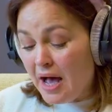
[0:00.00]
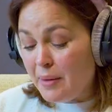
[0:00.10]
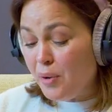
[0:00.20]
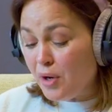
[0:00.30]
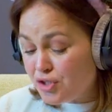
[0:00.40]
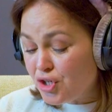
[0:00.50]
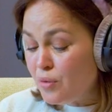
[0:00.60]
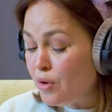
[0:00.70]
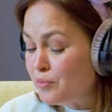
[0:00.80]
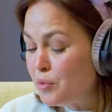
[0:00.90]
poncho
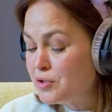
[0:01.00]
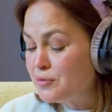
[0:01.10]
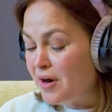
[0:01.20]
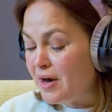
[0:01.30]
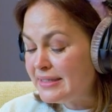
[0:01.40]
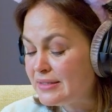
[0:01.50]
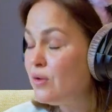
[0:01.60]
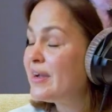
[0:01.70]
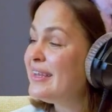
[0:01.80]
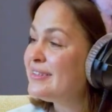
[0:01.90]
on water rides or
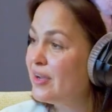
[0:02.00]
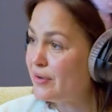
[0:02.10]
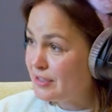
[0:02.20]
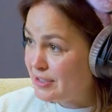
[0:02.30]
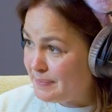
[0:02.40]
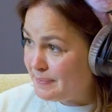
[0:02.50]
get soaked?